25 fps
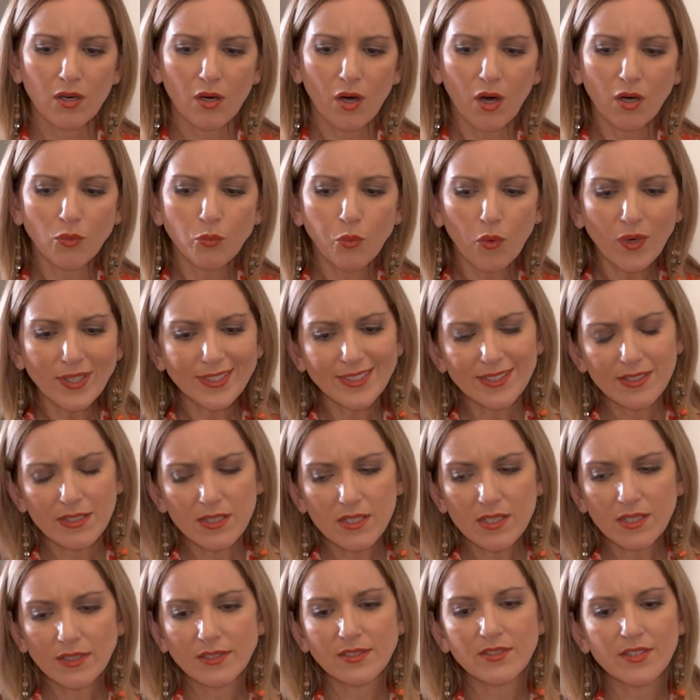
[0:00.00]
What
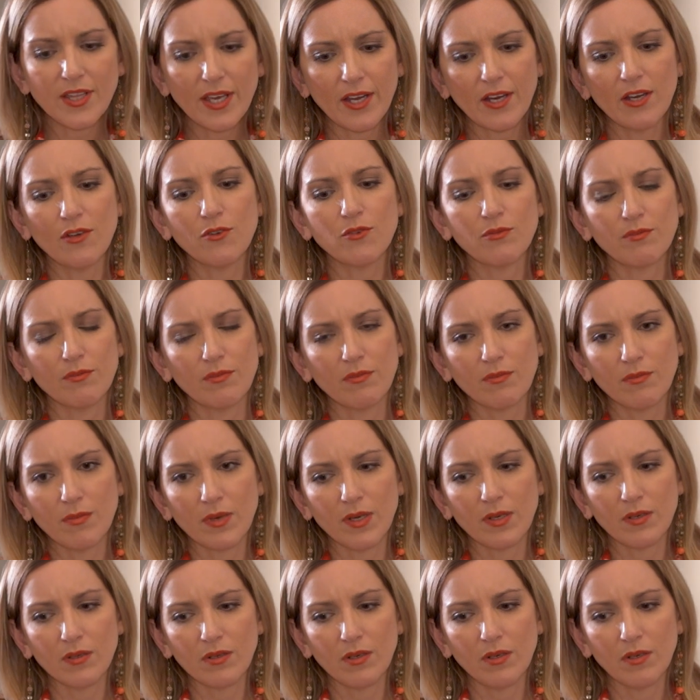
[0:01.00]
is their
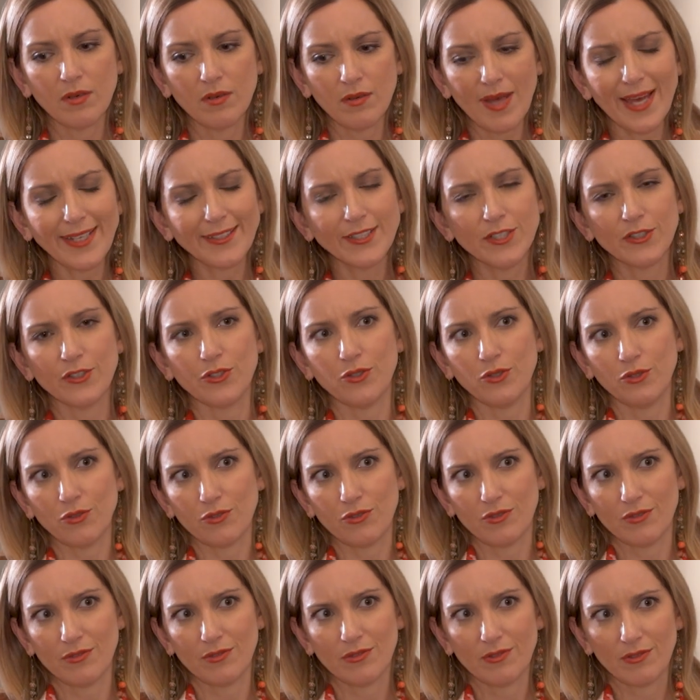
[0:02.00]

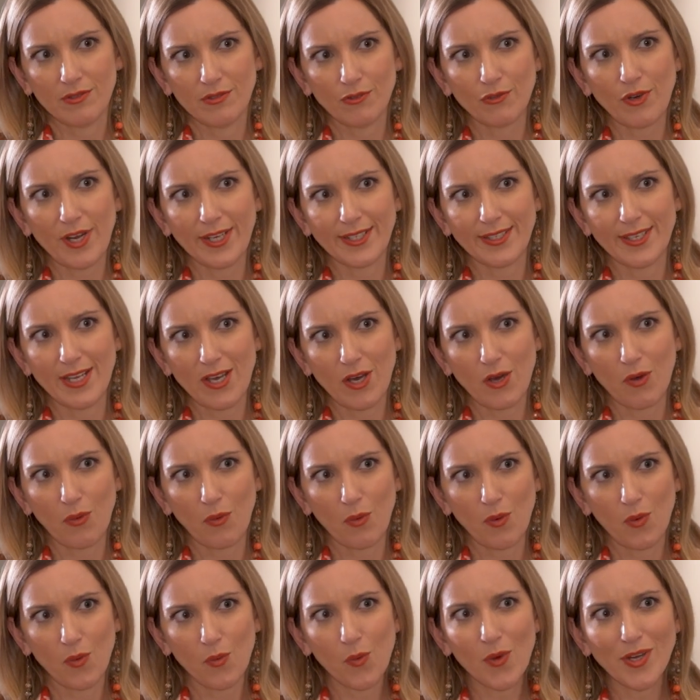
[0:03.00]
attitude right now?
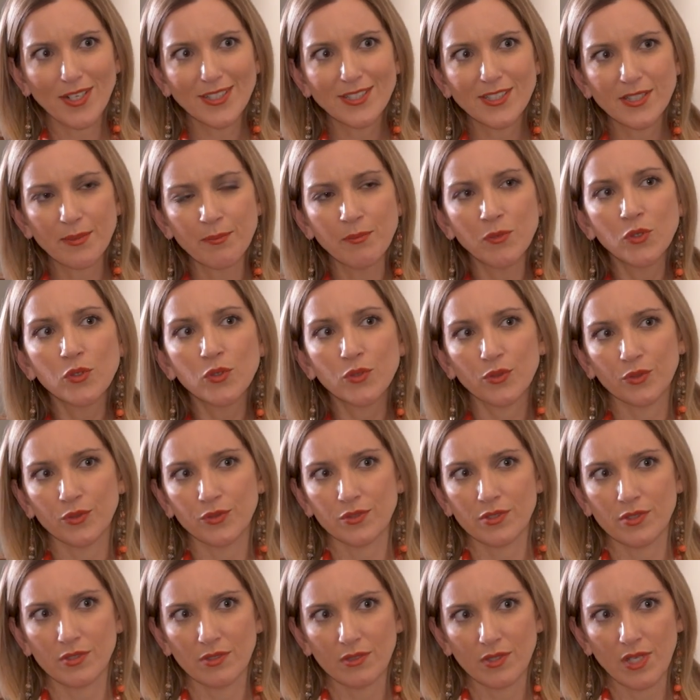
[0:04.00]
What is the
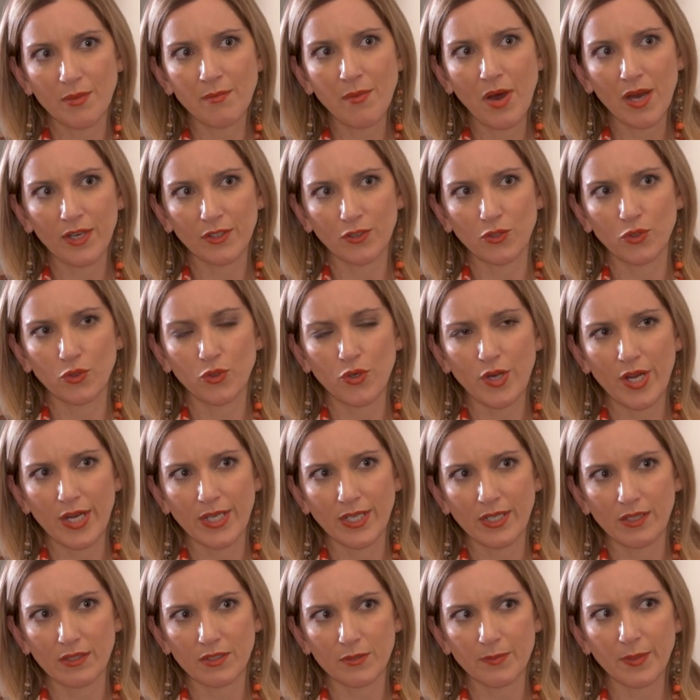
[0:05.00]
mood among
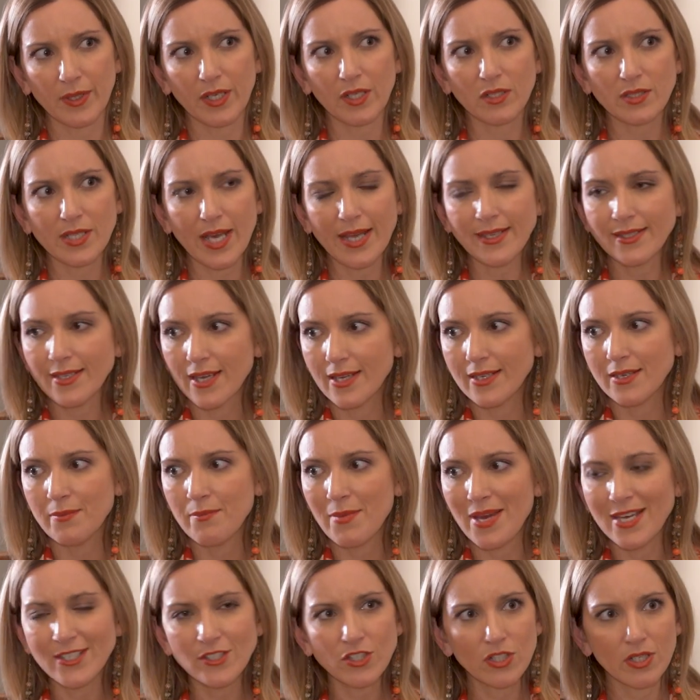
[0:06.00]
Ukrainians? Because I can
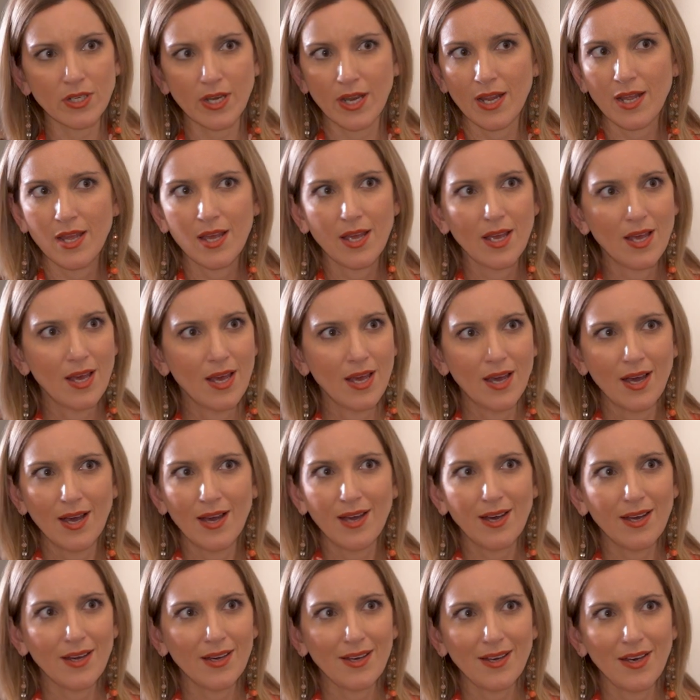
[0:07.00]
imagine,
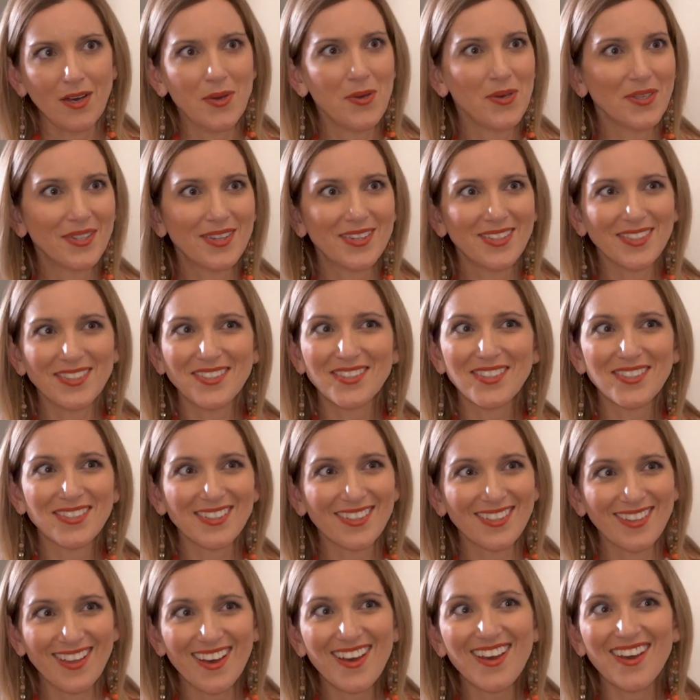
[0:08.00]
I mean, this is a
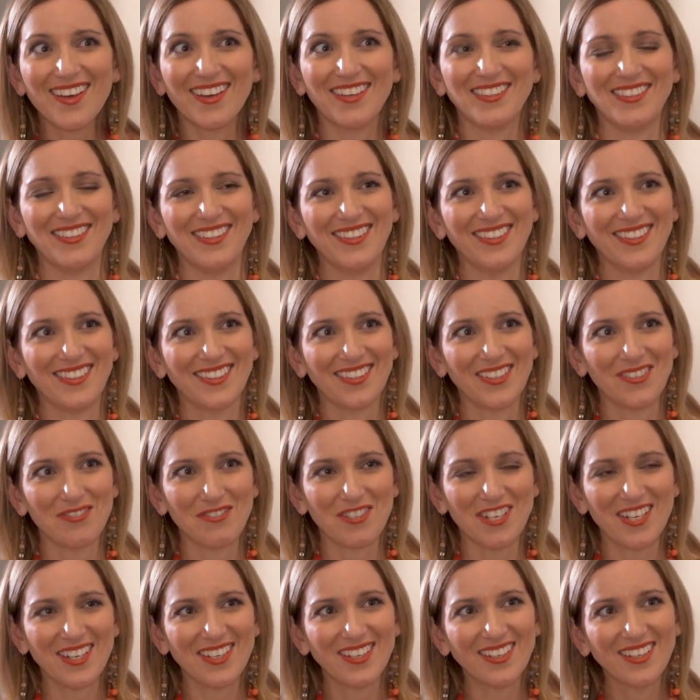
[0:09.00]
lot,
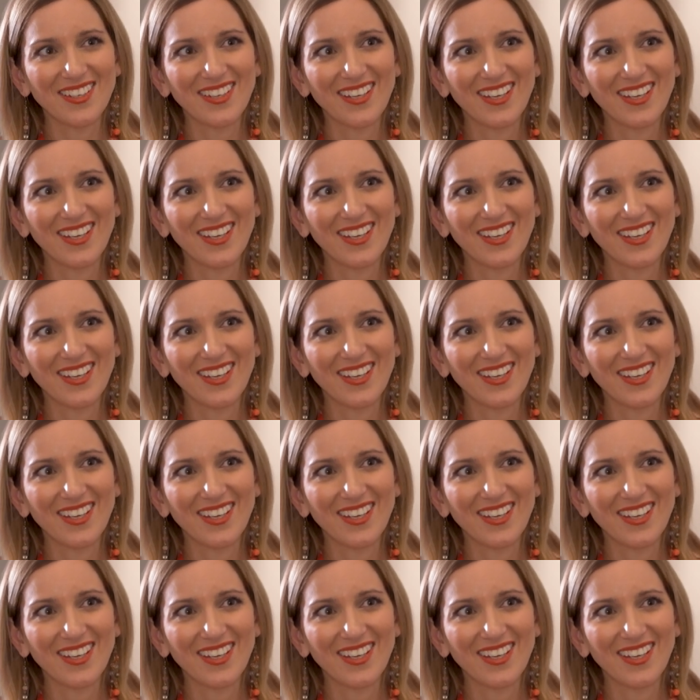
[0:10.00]
right?